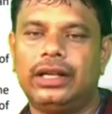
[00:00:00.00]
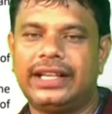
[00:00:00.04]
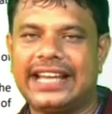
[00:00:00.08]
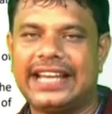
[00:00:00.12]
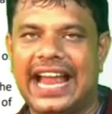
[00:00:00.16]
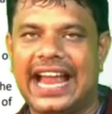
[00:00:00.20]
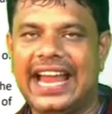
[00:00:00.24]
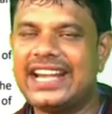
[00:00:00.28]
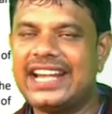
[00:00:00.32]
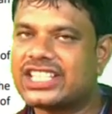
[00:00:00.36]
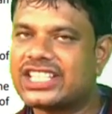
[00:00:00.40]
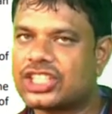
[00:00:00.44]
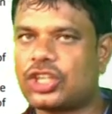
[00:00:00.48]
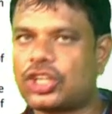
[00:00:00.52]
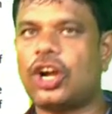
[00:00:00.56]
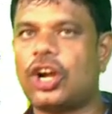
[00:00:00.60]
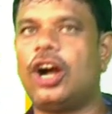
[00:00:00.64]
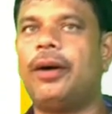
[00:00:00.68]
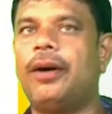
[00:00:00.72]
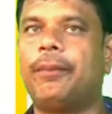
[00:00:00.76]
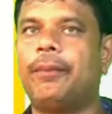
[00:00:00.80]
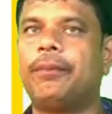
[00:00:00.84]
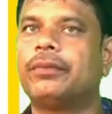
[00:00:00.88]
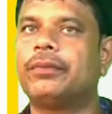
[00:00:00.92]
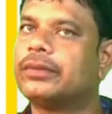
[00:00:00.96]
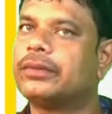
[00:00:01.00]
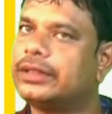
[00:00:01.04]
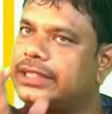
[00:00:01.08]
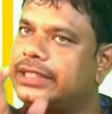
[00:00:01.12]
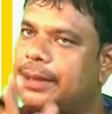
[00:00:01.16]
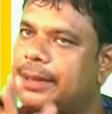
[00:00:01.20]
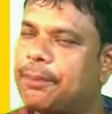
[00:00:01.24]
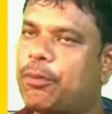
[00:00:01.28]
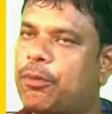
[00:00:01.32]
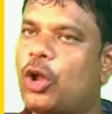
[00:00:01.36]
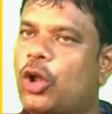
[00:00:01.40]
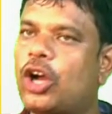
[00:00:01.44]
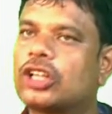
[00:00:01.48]
tides come, they
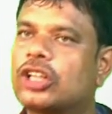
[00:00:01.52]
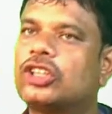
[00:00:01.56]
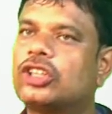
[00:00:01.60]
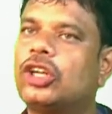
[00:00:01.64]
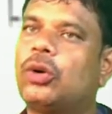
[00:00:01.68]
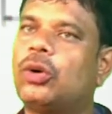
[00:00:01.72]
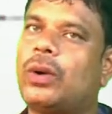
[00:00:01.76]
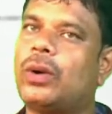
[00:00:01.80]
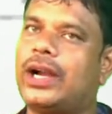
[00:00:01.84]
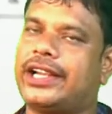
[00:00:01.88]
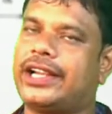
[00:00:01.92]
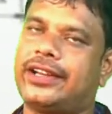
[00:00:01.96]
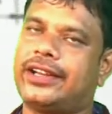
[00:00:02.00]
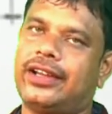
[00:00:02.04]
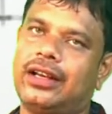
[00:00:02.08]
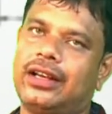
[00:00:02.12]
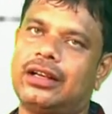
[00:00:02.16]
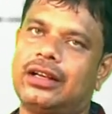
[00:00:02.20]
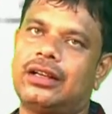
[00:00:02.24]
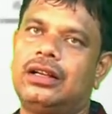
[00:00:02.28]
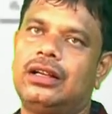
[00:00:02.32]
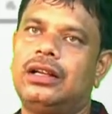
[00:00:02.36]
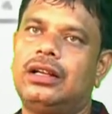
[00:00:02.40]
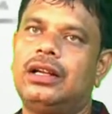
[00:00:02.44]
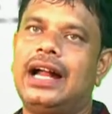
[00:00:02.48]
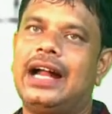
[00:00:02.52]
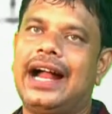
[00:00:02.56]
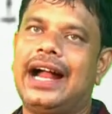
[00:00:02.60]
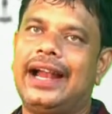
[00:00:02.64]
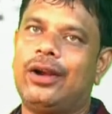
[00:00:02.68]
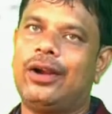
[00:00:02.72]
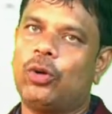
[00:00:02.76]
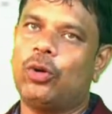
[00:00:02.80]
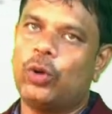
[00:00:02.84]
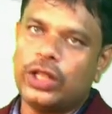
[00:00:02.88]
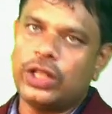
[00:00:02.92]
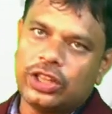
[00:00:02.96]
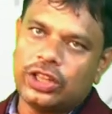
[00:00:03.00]
block the water,
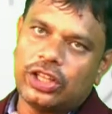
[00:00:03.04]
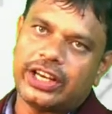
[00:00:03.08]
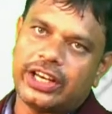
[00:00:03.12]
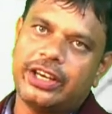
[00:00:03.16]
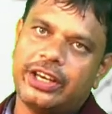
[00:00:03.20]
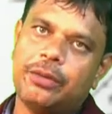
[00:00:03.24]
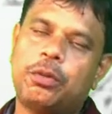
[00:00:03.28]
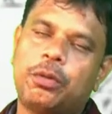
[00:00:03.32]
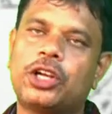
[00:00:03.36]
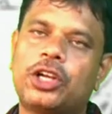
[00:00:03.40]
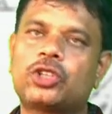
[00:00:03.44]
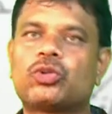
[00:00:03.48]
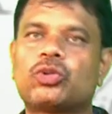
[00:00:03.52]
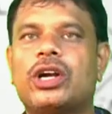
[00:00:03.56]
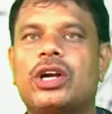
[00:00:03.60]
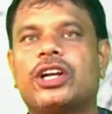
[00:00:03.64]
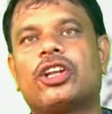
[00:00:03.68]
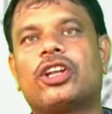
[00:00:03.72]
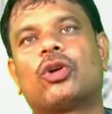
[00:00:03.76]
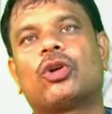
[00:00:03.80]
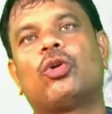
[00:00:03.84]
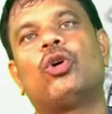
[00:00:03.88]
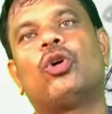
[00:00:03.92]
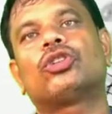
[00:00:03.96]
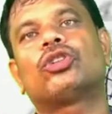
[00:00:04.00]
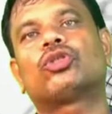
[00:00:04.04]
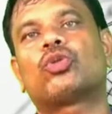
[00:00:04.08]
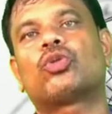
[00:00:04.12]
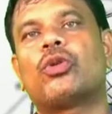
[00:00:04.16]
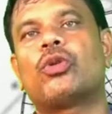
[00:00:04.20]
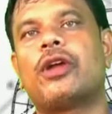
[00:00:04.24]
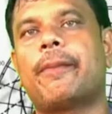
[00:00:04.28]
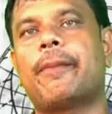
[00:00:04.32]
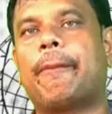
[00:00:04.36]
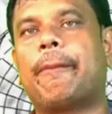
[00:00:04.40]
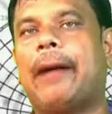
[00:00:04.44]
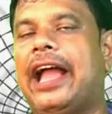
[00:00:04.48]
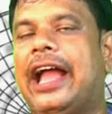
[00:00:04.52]
and when the reverse water goes
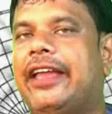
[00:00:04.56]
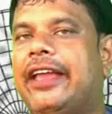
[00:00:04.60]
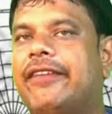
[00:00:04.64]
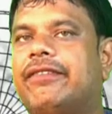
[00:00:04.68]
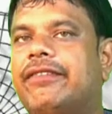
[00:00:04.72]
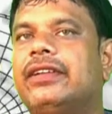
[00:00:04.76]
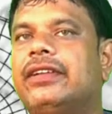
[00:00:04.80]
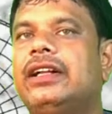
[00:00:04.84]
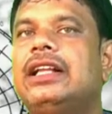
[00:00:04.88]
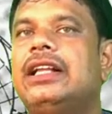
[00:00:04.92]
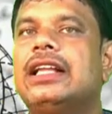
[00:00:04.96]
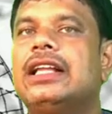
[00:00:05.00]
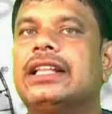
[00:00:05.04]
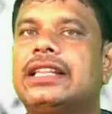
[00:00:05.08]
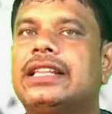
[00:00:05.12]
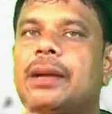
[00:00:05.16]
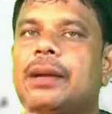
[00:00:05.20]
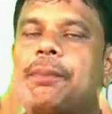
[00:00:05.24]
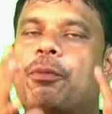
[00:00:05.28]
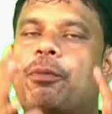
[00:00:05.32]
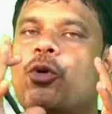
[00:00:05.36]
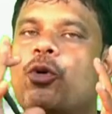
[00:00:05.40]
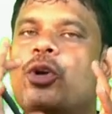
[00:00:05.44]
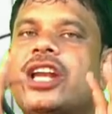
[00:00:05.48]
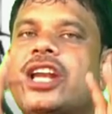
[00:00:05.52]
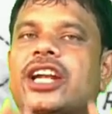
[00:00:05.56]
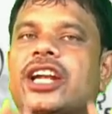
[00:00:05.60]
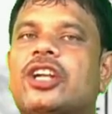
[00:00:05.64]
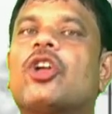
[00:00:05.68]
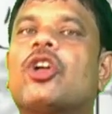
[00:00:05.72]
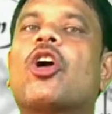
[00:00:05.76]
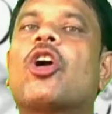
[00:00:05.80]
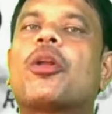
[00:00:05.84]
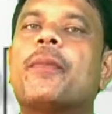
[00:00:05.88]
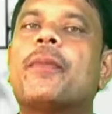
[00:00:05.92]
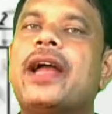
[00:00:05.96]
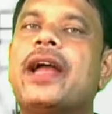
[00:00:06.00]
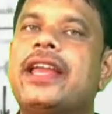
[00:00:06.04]
through a pipe, they put a
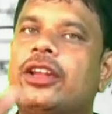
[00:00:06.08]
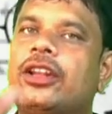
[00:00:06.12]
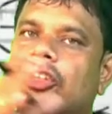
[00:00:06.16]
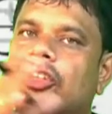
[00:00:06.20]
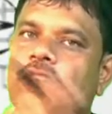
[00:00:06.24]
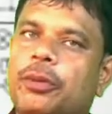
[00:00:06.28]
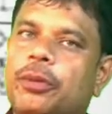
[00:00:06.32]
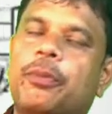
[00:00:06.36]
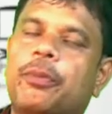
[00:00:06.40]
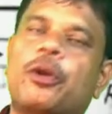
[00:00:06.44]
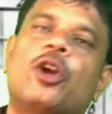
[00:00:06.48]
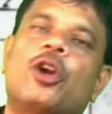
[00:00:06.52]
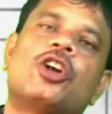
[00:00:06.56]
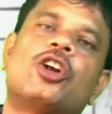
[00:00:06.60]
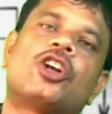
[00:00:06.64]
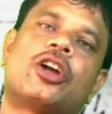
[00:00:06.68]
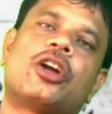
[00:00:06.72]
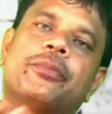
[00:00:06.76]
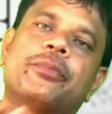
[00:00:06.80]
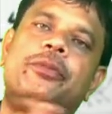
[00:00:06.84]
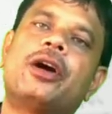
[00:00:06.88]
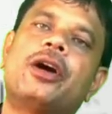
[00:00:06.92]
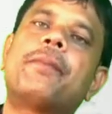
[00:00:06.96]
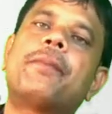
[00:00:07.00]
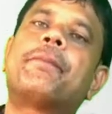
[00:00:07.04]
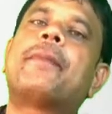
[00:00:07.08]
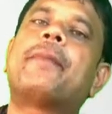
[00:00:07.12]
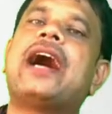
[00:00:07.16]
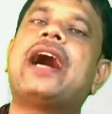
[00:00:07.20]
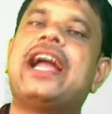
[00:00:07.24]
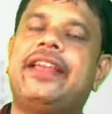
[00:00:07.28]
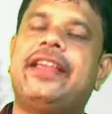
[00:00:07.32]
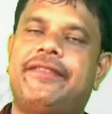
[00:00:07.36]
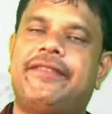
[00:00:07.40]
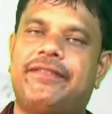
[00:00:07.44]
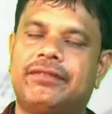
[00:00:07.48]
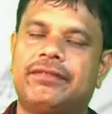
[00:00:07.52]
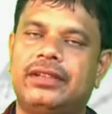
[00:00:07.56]
turbine on the front of the
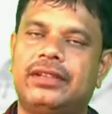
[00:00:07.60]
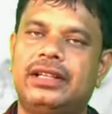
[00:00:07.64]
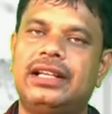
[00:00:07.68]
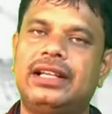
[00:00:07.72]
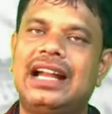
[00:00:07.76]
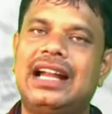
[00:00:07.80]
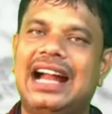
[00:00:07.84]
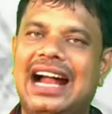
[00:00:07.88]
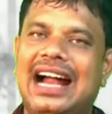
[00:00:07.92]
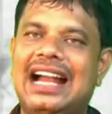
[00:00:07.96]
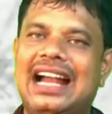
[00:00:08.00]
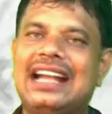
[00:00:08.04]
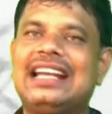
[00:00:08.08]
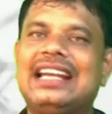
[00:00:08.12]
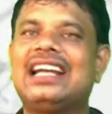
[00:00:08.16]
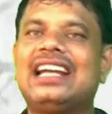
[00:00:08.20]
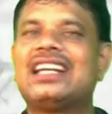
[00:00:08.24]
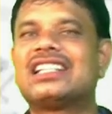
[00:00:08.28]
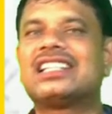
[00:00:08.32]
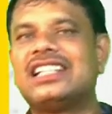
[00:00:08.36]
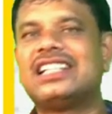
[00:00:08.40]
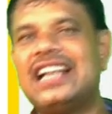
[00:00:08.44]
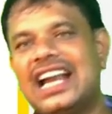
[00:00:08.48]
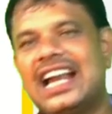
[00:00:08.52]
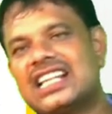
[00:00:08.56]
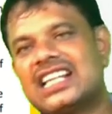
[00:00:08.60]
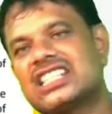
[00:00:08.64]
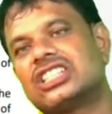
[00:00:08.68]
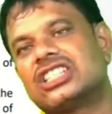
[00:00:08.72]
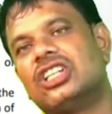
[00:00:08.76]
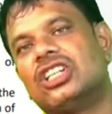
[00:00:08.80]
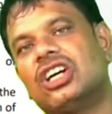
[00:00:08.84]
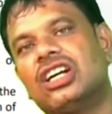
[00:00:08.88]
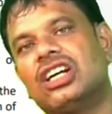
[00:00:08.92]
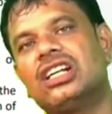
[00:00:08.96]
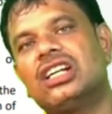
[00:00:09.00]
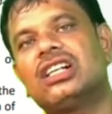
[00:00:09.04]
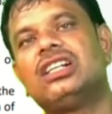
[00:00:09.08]
pipe and it gets
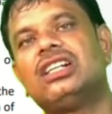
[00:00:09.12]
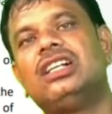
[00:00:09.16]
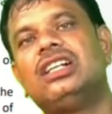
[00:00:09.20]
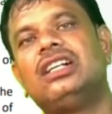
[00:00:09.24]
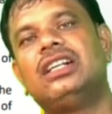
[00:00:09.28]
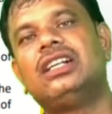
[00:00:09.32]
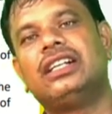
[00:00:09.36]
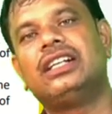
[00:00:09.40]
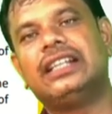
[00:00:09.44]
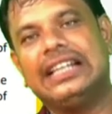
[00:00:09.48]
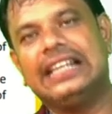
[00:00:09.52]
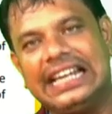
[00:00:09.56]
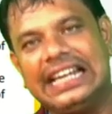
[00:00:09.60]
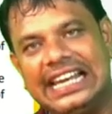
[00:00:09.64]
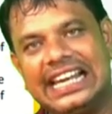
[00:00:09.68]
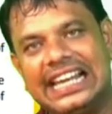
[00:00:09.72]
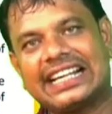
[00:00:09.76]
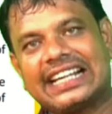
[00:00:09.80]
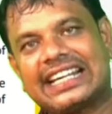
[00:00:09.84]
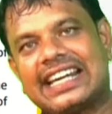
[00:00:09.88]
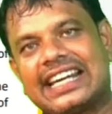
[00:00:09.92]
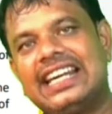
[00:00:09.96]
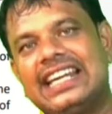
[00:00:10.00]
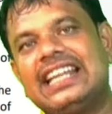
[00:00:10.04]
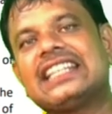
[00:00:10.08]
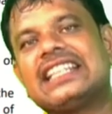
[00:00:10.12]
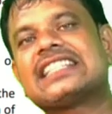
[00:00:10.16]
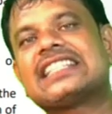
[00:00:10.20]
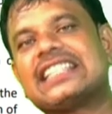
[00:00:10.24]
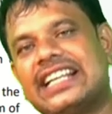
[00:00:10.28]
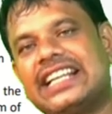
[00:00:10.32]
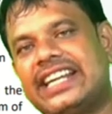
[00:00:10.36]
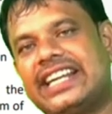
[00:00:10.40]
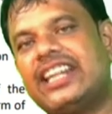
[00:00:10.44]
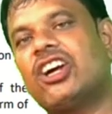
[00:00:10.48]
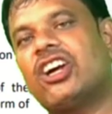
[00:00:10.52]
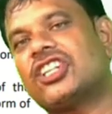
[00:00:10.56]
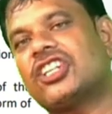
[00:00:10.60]
the
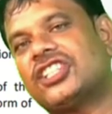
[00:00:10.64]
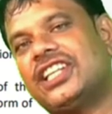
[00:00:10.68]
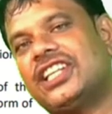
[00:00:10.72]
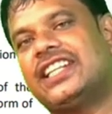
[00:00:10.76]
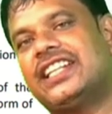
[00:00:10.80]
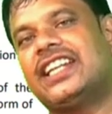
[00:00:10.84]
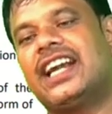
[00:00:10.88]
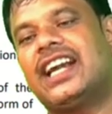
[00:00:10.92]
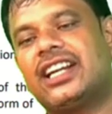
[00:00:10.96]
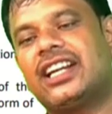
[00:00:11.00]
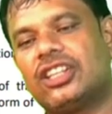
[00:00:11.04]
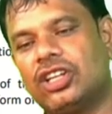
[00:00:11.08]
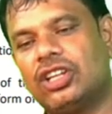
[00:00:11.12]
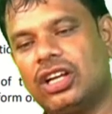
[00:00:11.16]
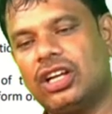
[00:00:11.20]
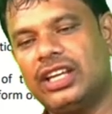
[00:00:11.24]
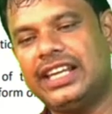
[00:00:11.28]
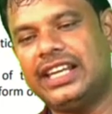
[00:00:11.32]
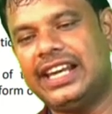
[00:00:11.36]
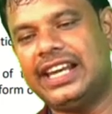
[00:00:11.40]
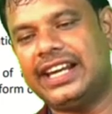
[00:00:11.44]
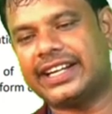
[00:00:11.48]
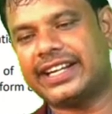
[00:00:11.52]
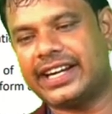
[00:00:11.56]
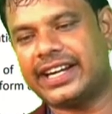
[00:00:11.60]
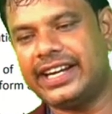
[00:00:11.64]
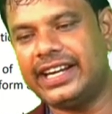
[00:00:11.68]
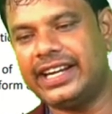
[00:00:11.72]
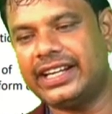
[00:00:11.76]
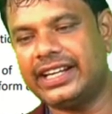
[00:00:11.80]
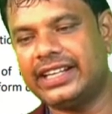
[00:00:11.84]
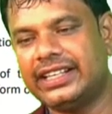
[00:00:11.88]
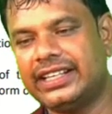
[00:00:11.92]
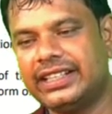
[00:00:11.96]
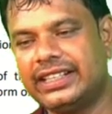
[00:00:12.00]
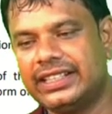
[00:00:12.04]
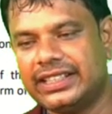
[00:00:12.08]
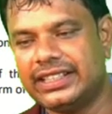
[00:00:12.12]
electricity or generate the
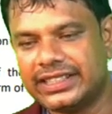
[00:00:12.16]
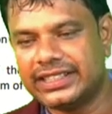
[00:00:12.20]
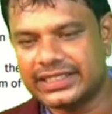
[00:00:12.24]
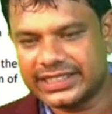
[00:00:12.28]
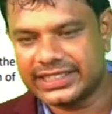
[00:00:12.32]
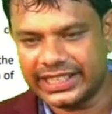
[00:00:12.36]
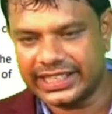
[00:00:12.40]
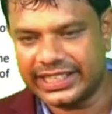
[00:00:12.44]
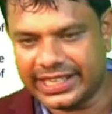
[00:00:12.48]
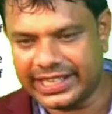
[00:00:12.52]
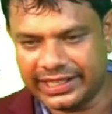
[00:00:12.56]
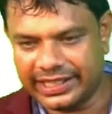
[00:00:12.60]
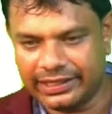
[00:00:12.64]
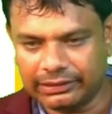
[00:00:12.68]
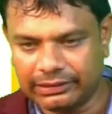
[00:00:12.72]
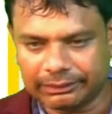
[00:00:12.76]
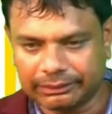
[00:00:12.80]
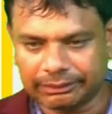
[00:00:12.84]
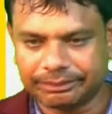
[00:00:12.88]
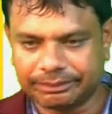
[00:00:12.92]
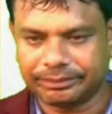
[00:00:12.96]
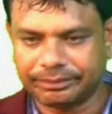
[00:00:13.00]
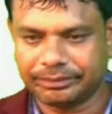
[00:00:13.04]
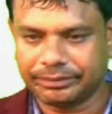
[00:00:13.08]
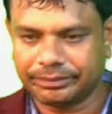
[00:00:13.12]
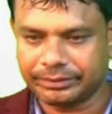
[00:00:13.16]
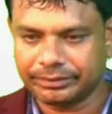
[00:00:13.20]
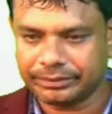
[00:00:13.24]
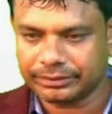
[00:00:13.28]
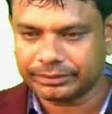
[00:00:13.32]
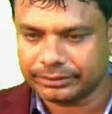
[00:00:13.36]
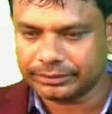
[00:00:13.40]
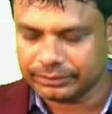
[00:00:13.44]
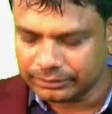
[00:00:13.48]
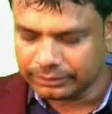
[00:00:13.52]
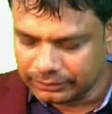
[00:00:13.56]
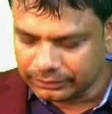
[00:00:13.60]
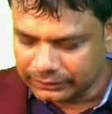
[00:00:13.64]
electricity.
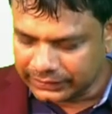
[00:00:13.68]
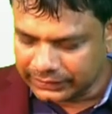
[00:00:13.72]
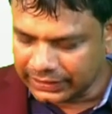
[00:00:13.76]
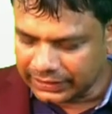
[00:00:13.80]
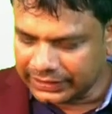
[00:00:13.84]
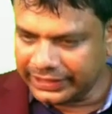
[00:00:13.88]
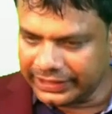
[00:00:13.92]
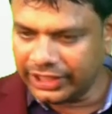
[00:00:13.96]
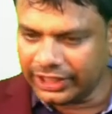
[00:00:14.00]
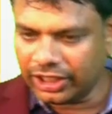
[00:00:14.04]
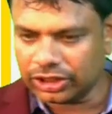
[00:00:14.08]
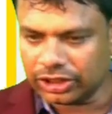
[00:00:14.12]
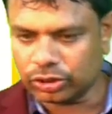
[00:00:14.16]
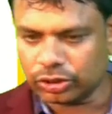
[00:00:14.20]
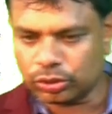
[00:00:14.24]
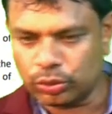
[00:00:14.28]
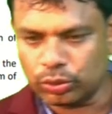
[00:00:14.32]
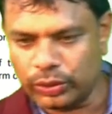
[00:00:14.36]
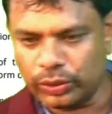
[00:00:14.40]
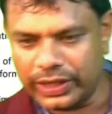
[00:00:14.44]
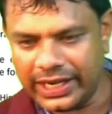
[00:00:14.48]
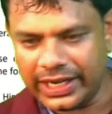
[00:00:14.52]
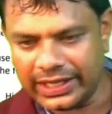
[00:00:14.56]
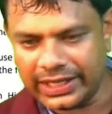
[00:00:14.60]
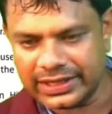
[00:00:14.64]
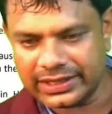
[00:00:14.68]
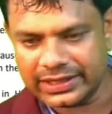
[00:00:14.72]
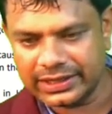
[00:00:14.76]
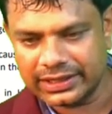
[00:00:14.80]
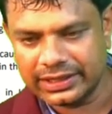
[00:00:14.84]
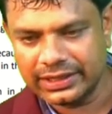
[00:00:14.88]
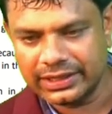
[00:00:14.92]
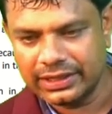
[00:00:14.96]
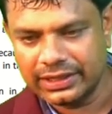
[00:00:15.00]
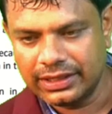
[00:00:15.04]
Dear students,